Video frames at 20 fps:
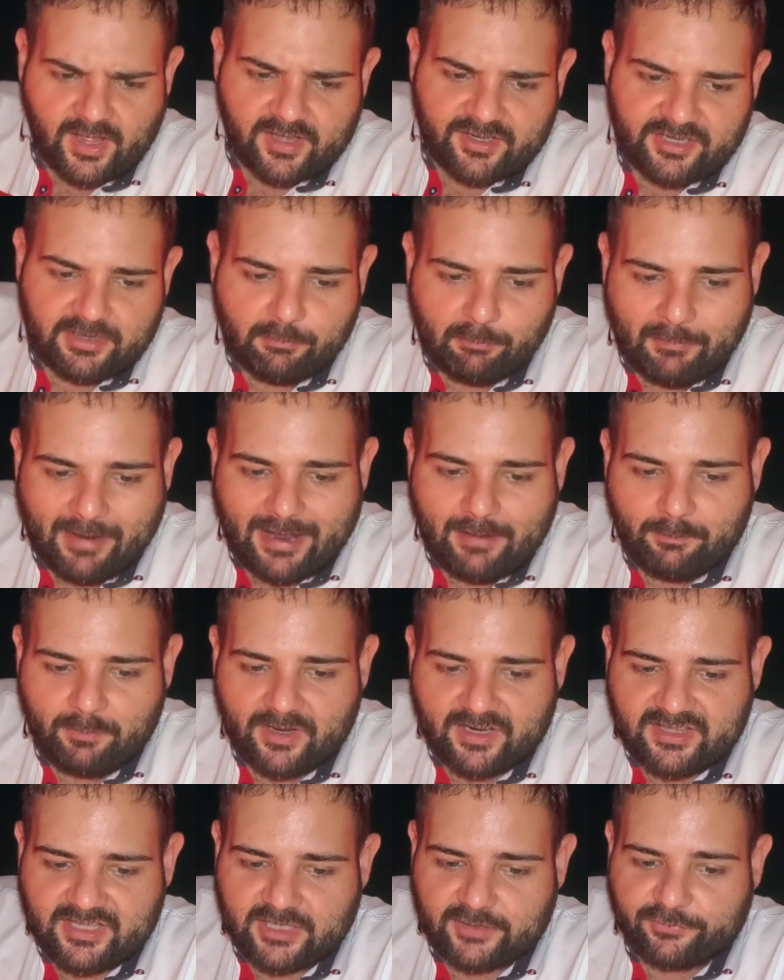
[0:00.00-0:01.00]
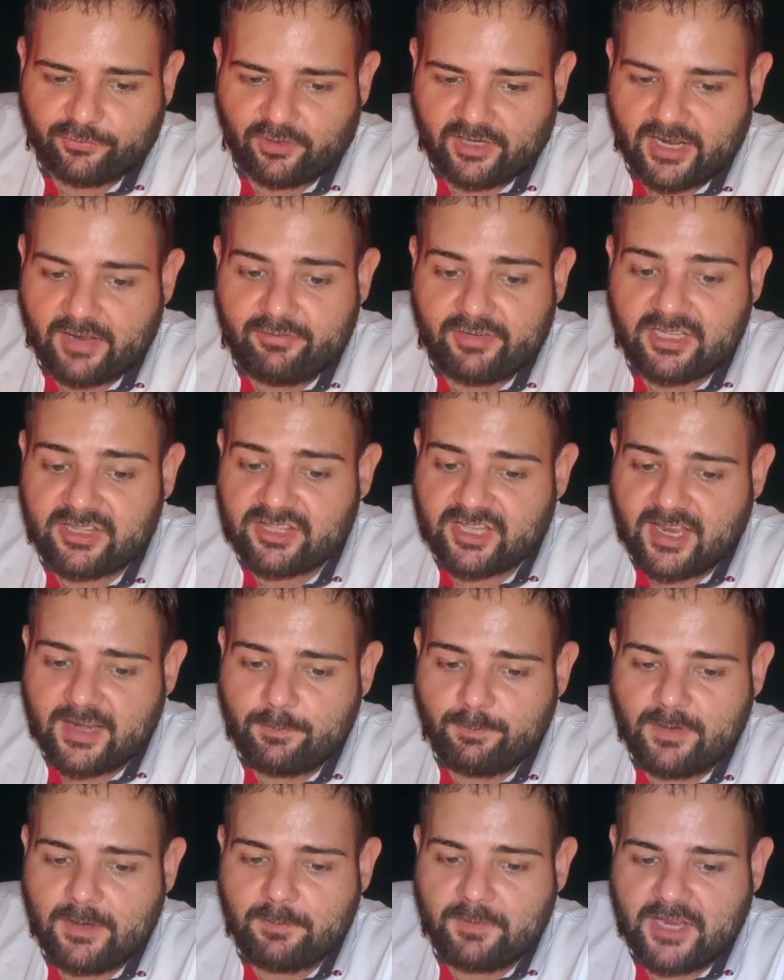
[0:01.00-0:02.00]
Remember that for every
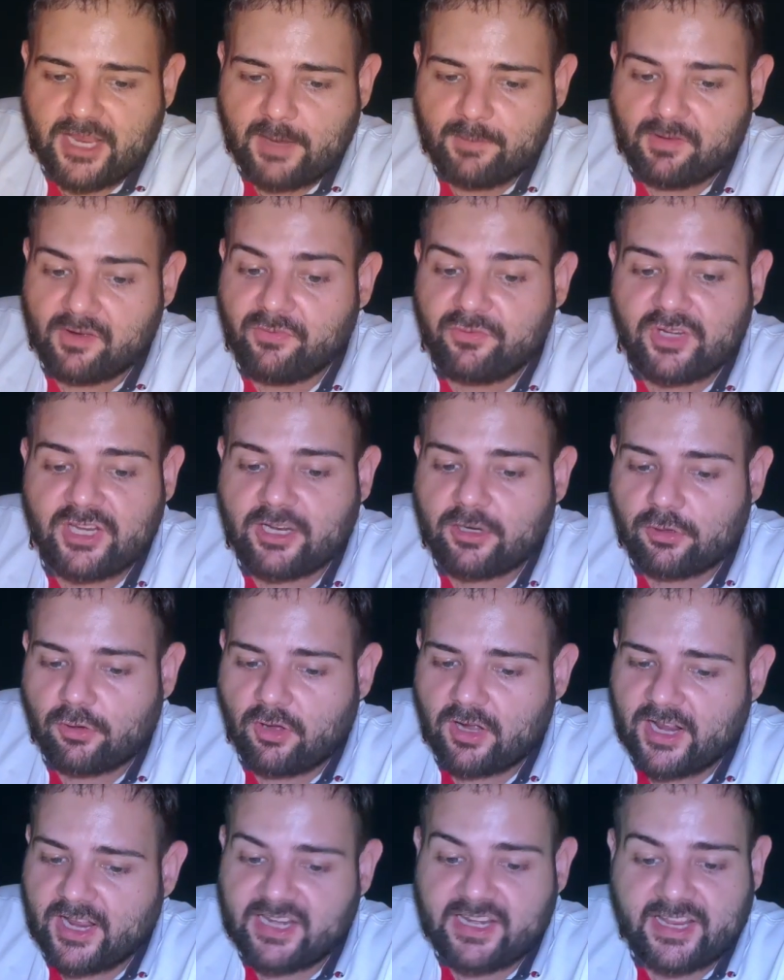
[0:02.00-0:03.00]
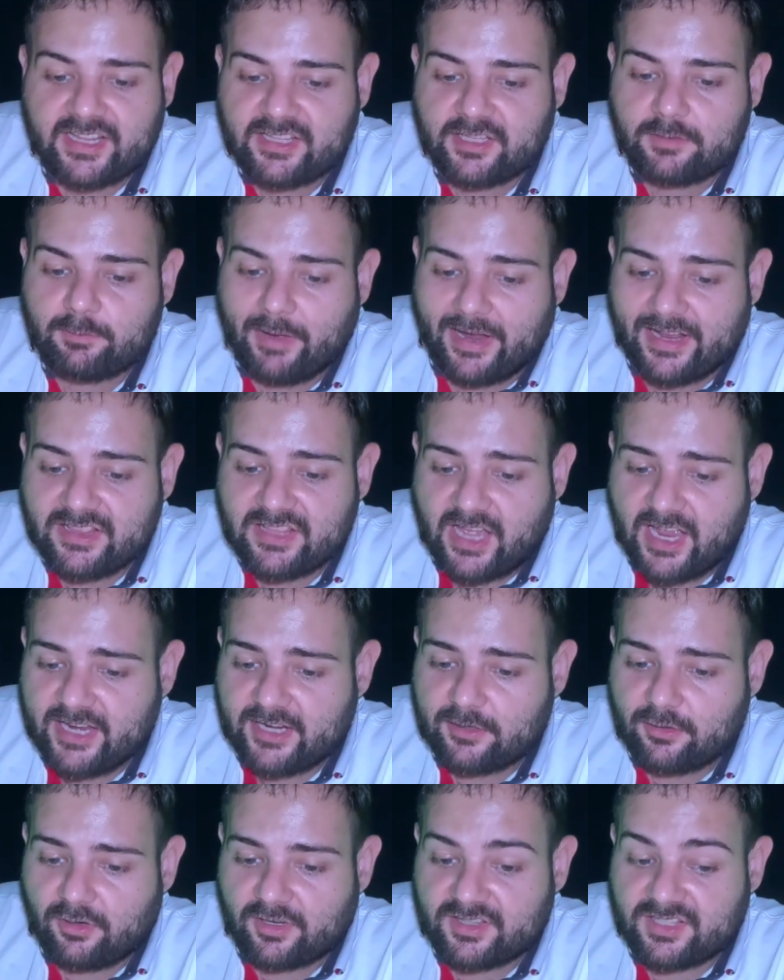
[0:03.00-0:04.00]
10 ppm of free chlorine added by
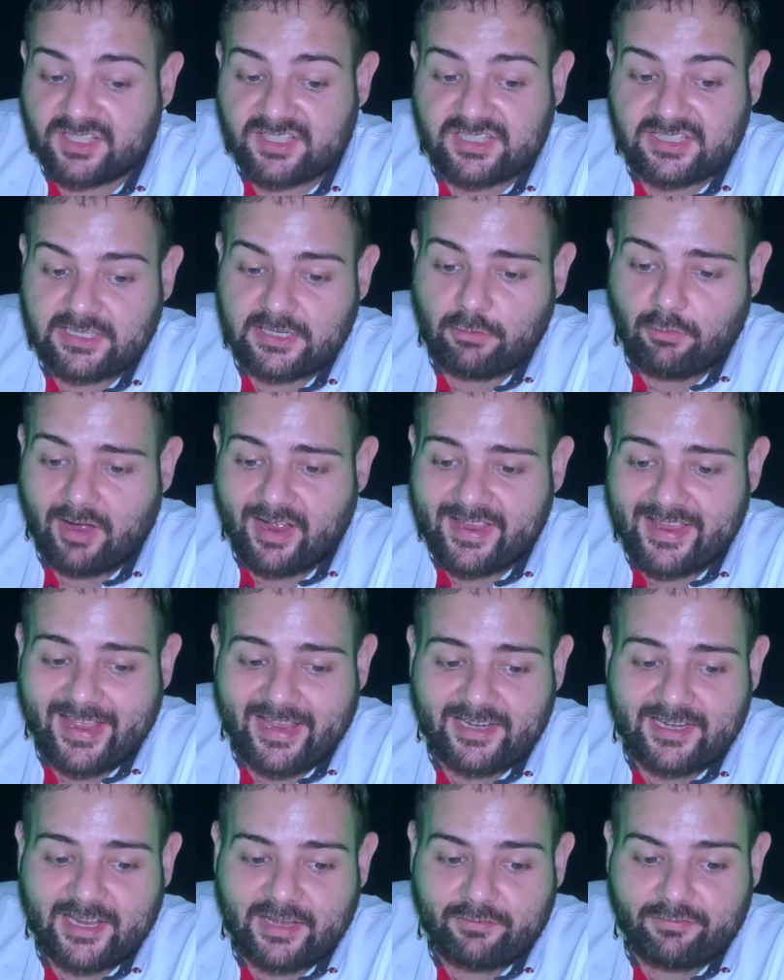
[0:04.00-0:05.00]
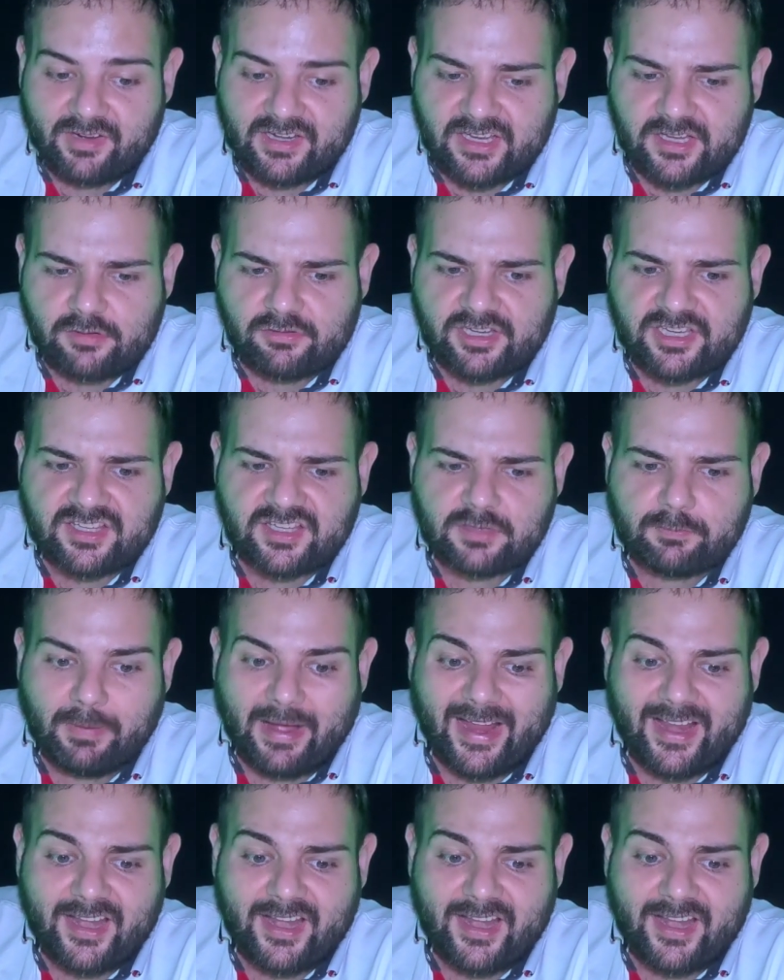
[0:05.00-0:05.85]
dichlor, the CYA level increases by